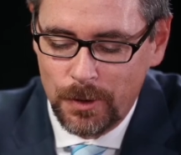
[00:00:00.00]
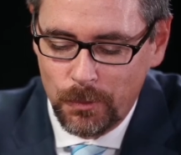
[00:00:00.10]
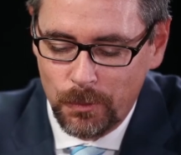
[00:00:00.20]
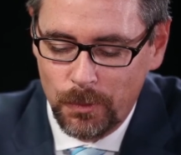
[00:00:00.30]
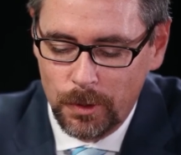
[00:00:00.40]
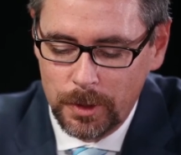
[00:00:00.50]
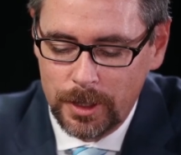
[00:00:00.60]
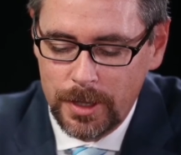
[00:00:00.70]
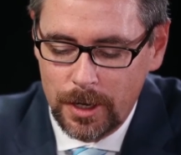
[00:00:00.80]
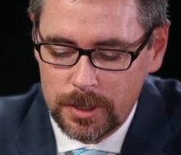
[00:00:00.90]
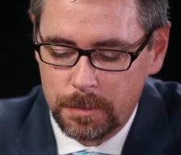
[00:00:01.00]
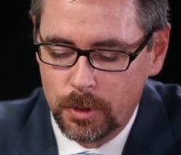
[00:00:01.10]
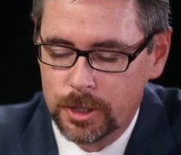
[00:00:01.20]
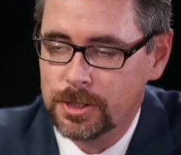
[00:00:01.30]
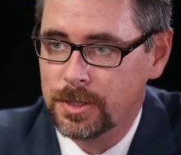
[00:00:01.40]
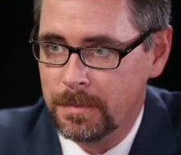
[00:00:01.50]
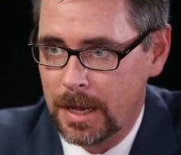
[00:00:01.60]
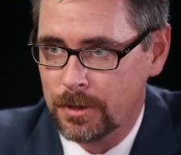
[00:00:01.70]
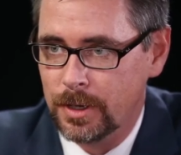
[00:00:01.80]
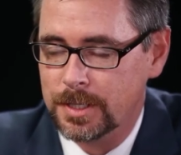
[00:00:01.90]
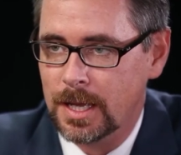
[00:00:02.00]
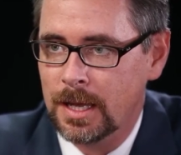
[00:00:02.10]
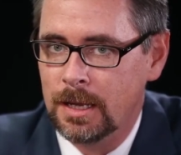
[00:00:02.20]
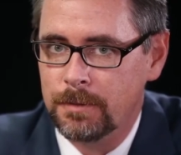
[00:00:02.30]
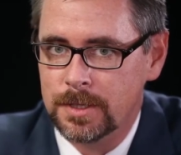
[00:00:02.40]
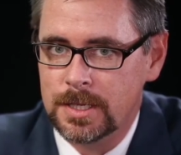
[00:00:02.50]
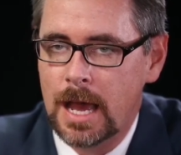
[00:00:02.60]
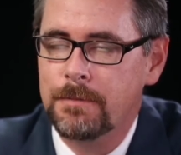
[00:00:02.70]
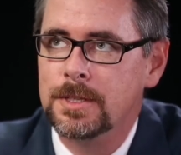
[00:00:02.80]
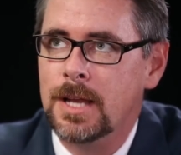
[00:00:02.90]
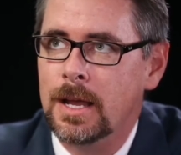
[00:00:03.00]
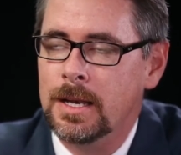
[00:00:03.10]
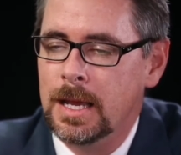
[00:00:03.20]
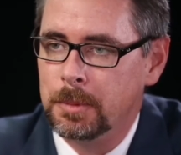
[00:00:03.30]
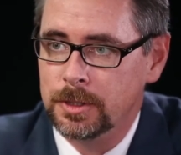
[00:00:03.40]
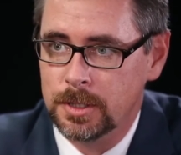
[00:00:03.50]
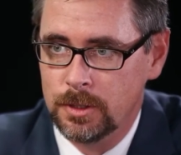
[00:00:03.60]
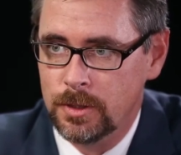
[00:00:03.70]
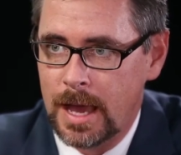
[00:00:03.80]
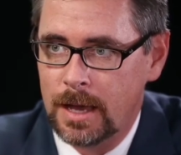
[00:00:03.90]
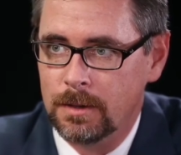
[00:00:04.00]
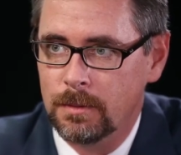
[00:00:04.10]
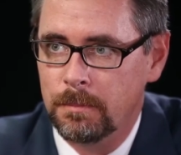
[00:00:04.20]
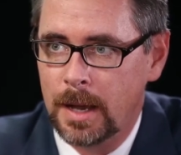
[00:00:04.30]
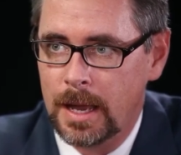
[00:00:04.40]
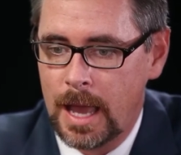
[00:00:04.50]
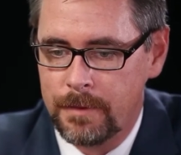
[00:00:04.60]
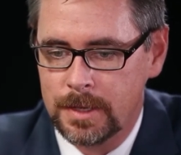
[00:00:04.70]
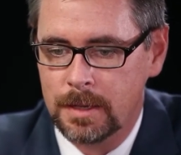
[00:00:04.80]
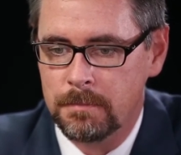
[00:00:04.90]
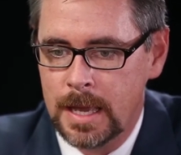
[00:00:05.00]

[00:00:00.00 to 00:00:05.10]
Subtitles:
you know, we're really there to push some boundaries. And if the staff is not enabled to do that by having it